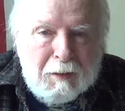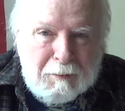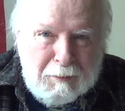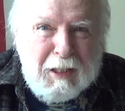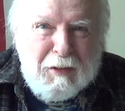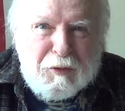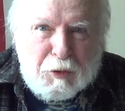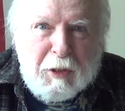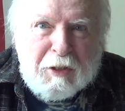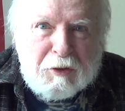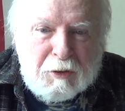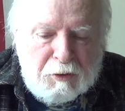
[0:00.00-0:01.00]
Leave
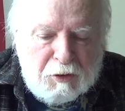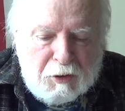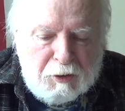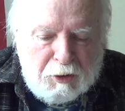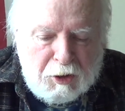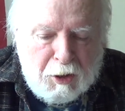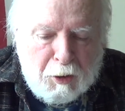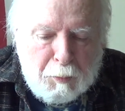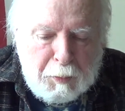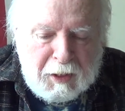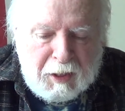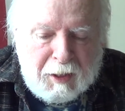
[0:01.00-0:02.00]
treason to the
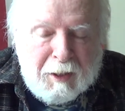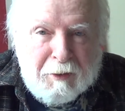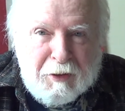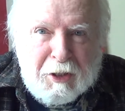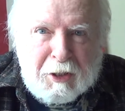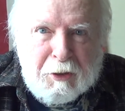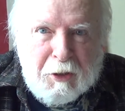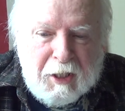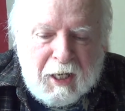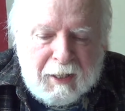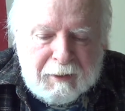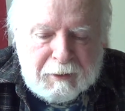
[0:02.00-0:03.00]
GOP. They're
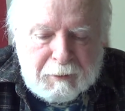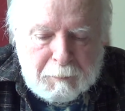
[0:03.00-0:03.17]
good at it.